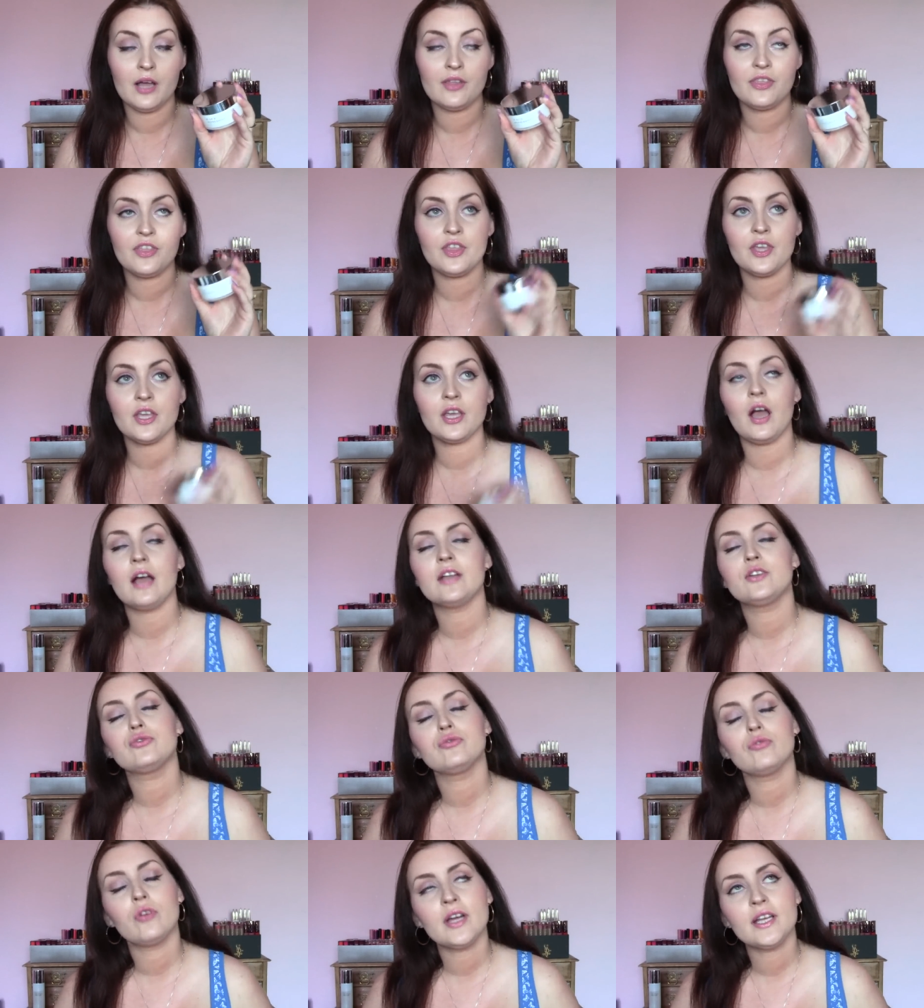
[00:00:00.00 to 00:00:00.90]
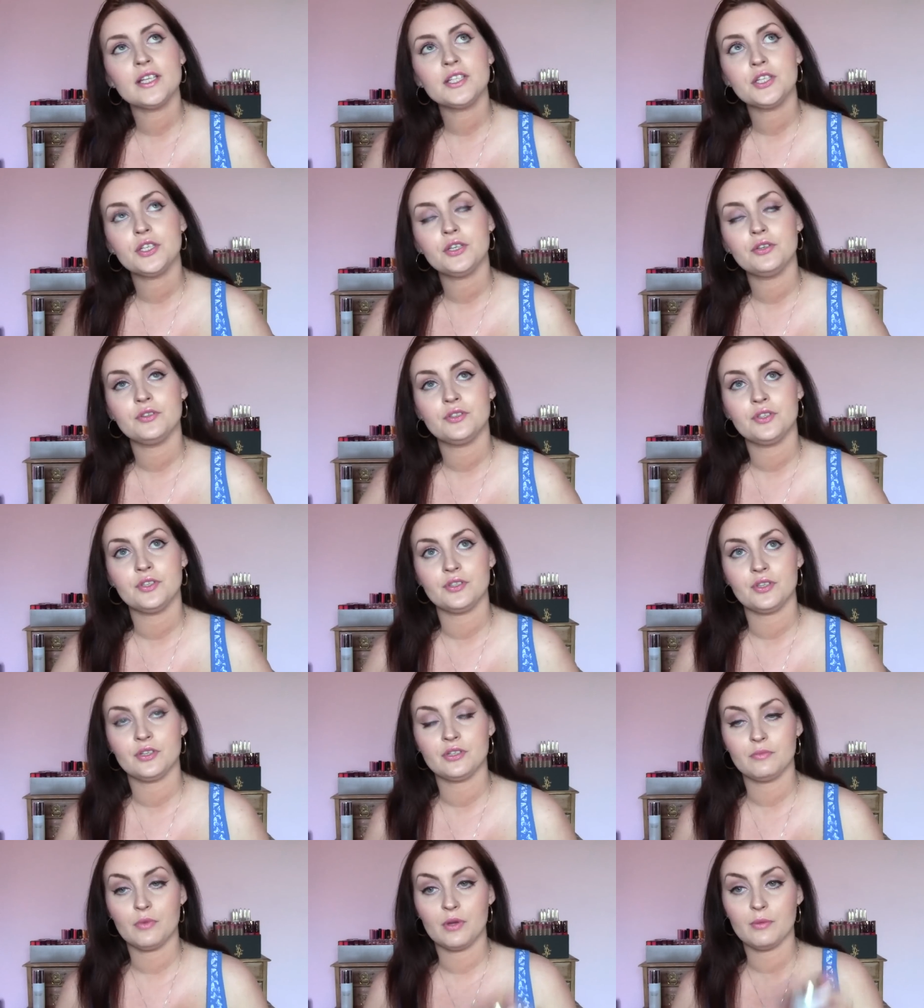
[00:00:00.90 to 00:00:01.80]
I think I tried to use this
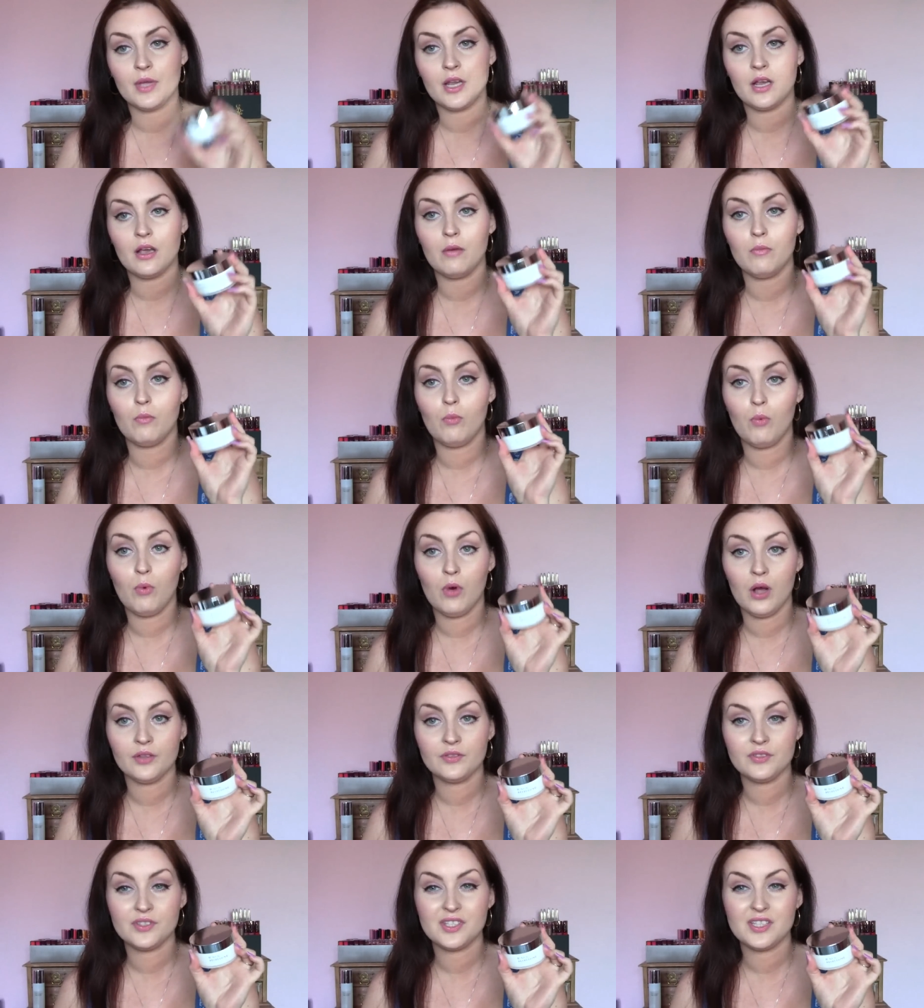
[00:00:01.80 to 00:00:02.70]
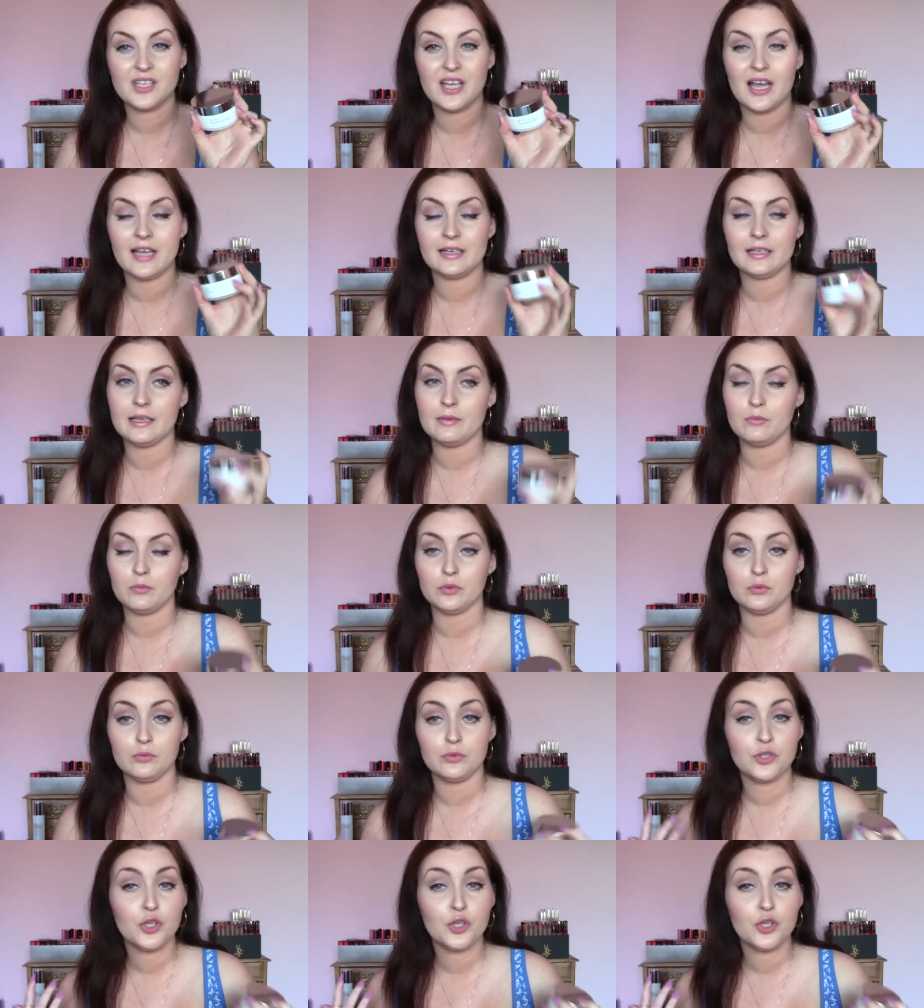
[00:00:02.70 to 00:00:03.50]
under my makeup once and it was